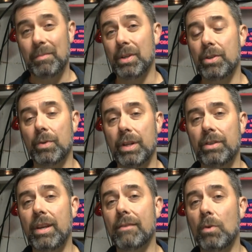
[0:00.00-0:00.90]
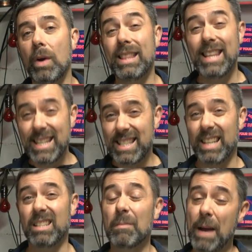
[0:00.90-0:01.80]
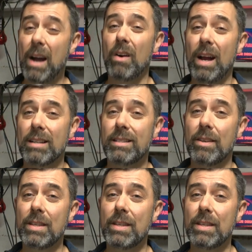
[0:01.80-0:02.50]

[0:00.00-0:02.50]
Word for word: I'm going to do another giveaway. This thing's a powerhouse, though.